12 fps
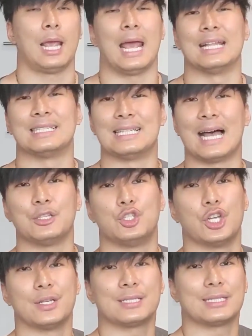And it's not
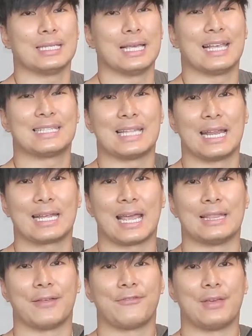just the aesthetic
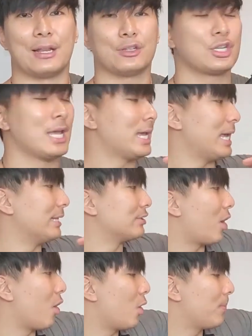and the finish, it is
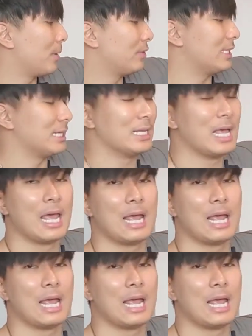all about the